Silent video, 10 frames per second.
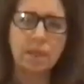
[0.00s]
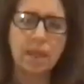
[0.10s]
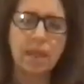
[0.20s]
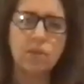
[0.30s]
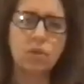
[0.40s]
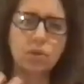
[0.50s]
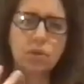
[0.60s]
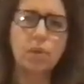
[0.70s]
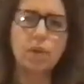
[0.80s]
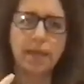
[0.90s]
and not
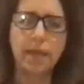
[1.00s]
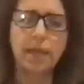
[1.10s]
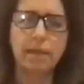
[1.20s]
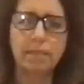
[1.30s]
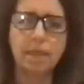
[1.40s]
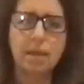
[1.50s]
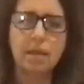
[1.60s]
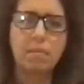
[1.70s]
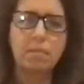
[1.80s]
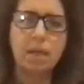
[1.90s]
who I am,
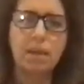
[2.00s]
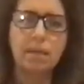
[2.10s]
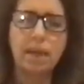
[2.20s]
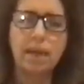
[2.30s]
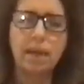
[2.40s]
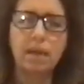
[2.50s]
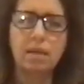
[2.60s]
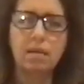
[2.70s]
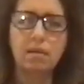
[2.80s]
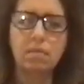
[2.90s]
but they
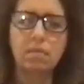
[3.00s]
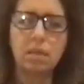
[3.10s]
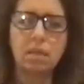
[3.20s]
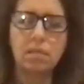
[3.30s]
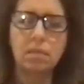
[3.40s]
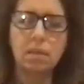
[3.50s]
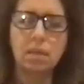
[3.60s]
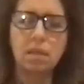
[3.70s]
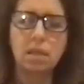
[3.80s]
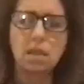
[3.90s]
can
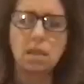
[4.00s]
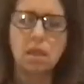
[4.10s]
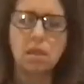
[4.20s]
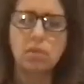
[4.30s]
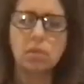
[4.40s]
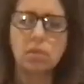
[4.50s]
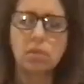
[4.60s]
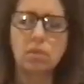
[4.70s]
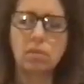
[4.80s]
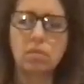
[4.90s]
come
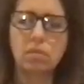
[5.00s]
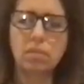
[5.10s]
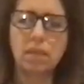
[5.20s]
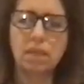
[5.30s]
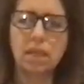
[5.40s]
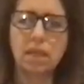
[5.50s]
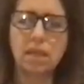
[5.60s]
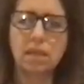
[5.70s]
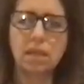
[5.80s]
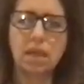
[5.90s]
to be seen
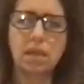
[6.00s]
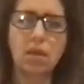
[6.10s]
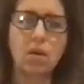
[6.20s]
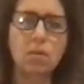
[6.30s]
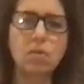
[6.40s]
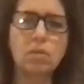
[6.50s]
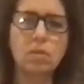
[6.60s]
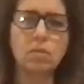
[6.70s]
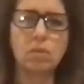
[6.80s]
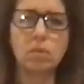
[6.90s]
as either
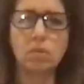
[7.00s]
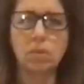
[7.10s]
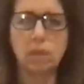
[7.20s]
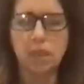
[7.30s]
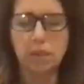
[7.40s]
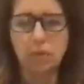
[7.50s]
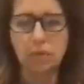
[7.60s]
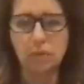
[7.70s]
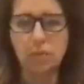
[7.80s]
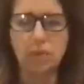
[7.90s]
wholesome or
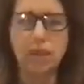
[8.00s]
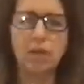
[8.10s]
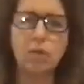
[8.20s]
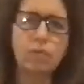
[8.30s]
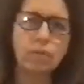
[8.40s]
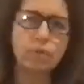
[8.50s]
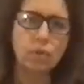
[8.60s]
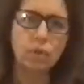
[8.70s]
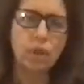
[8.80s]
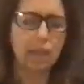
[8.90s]
unwholesome, or
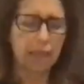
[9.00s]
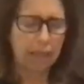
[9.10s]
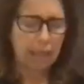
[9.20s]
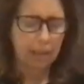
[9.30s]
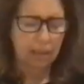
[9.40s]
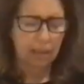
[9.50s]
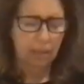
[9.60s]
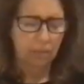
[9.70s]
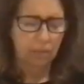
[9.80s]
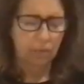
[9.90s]
helpful and
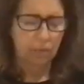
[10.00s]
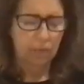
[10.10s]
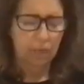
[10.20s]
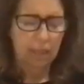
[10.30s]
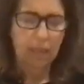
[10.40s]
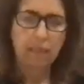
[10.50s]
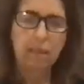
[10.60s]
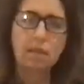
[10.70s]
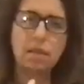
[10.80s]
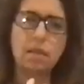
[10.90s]
unhelpful. And
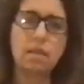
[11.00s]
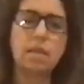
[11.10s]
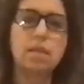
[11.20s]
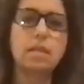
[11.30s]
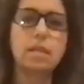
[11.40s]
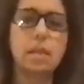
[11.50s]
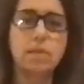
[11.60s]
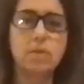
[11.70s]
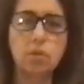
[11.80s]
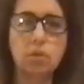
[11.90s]
then there's a sense that I
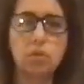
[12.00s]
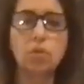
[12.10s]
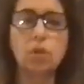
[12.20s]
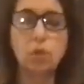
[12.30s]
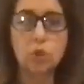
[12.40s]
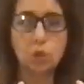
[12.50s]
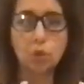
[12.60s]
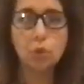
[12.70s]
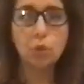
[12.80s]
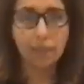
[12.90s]
have a
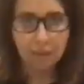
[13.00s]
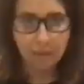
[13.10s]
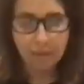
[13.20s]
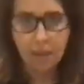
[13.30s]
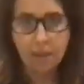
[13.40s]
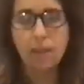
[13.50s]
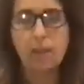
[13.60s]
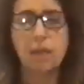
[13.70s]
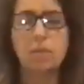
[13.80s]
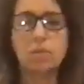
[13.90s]
choice
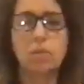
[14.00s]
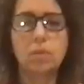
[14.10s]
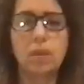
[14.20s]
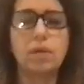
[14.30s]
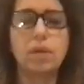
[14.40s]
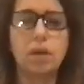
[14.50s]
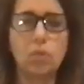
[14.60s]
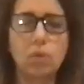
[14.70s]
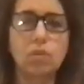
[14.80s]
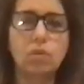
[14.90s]
as to whether I
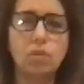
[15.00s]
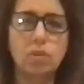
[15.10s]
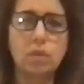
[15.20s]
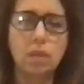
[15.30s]
want to